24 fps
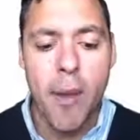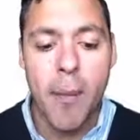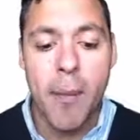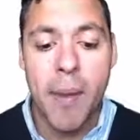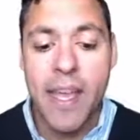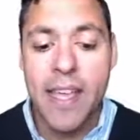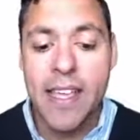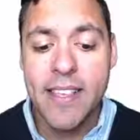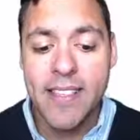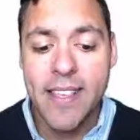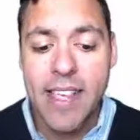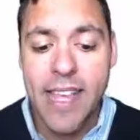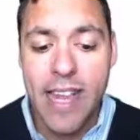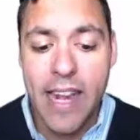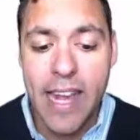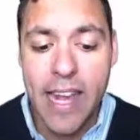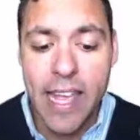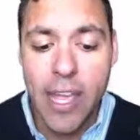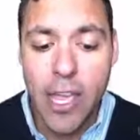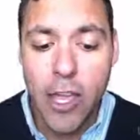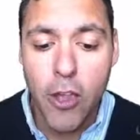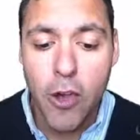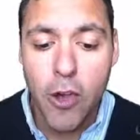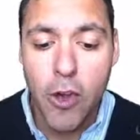
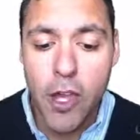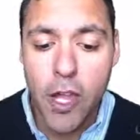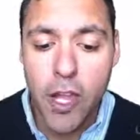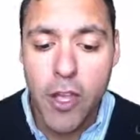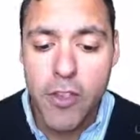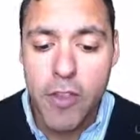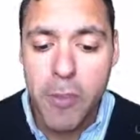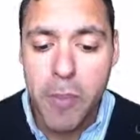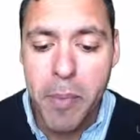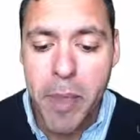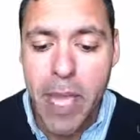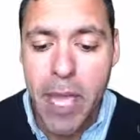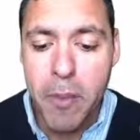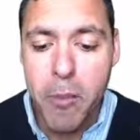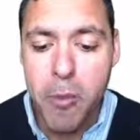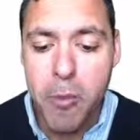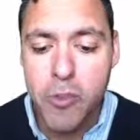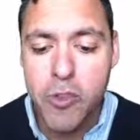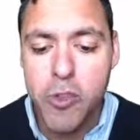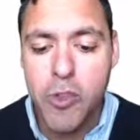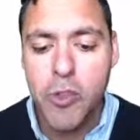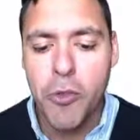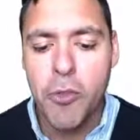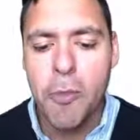Basically, you are going to be
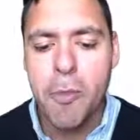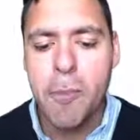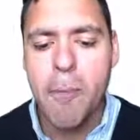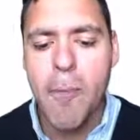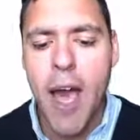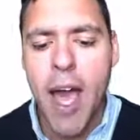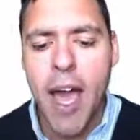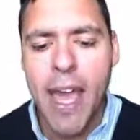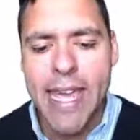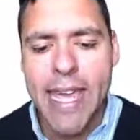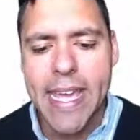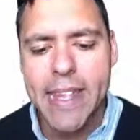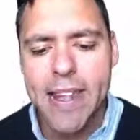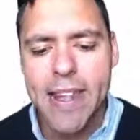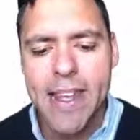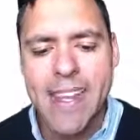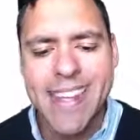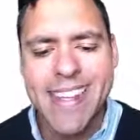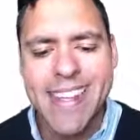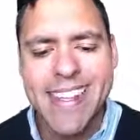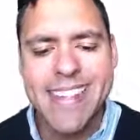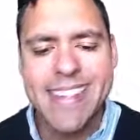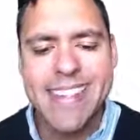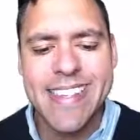able to
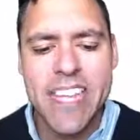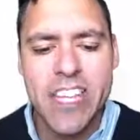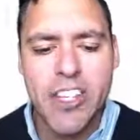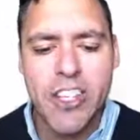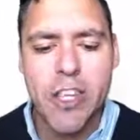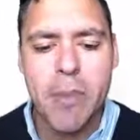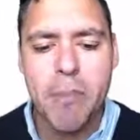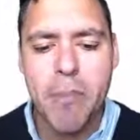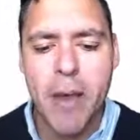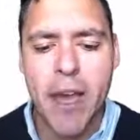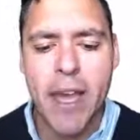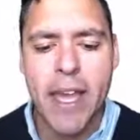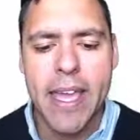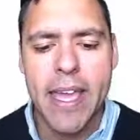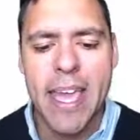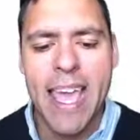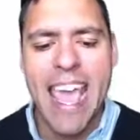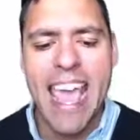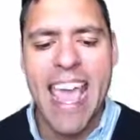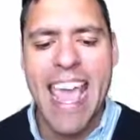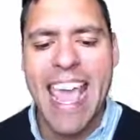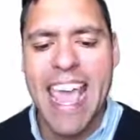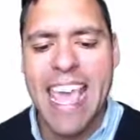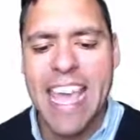mine Digibyte
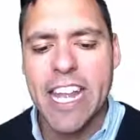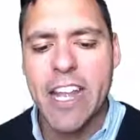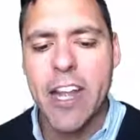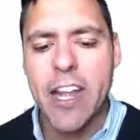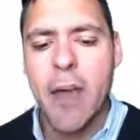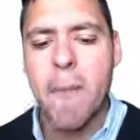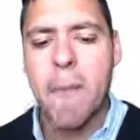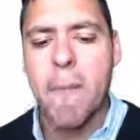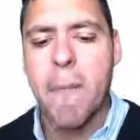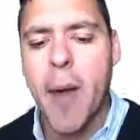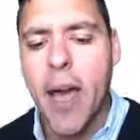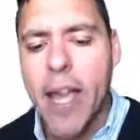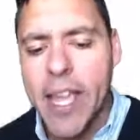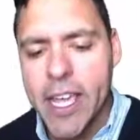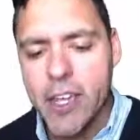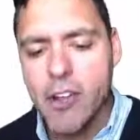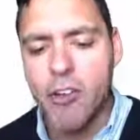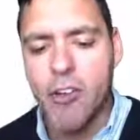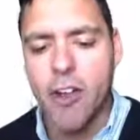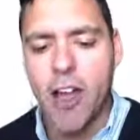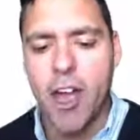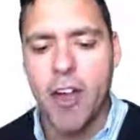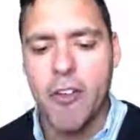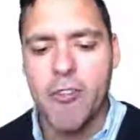in
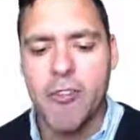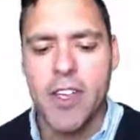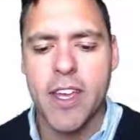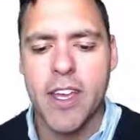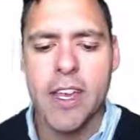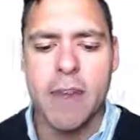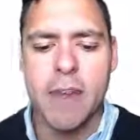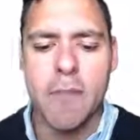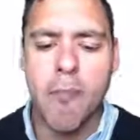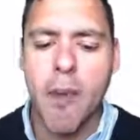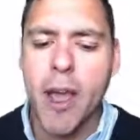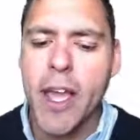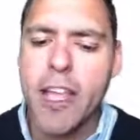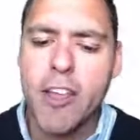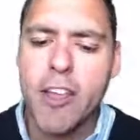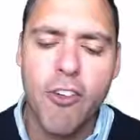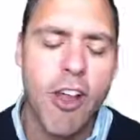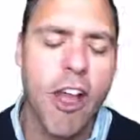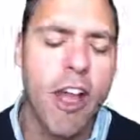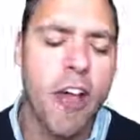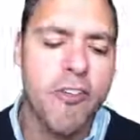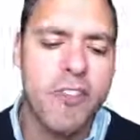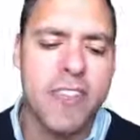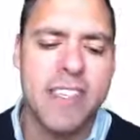Minecraft. And
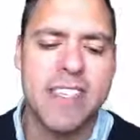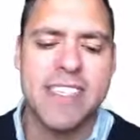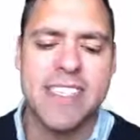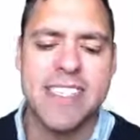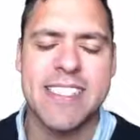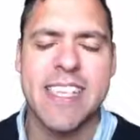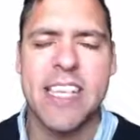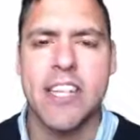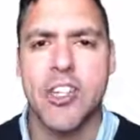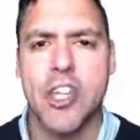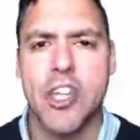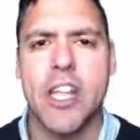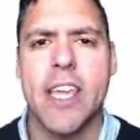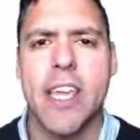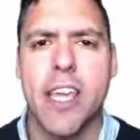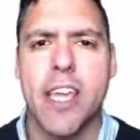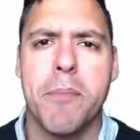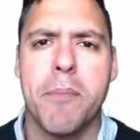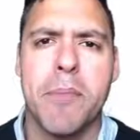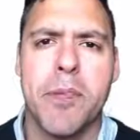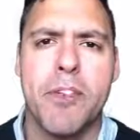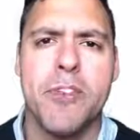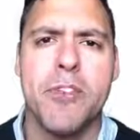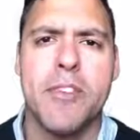Minecraft is essentially a
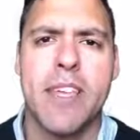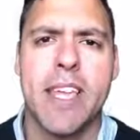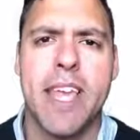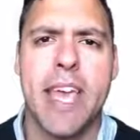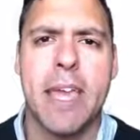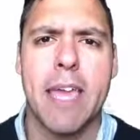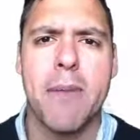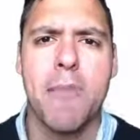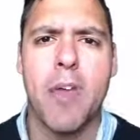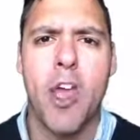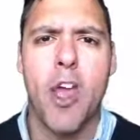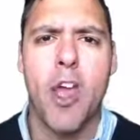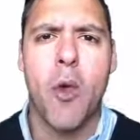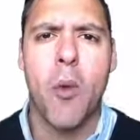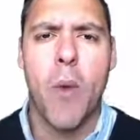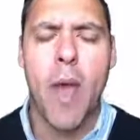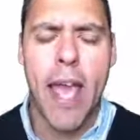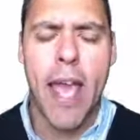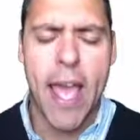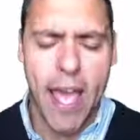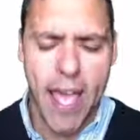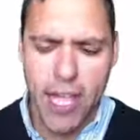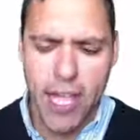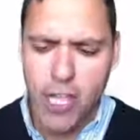computer game
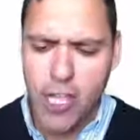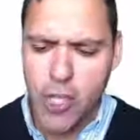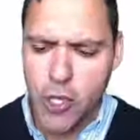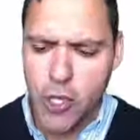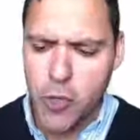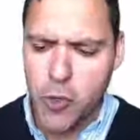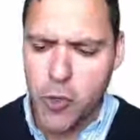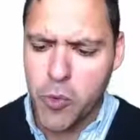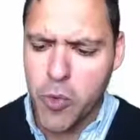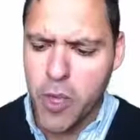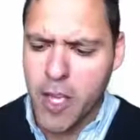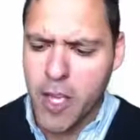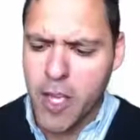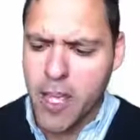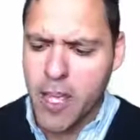where you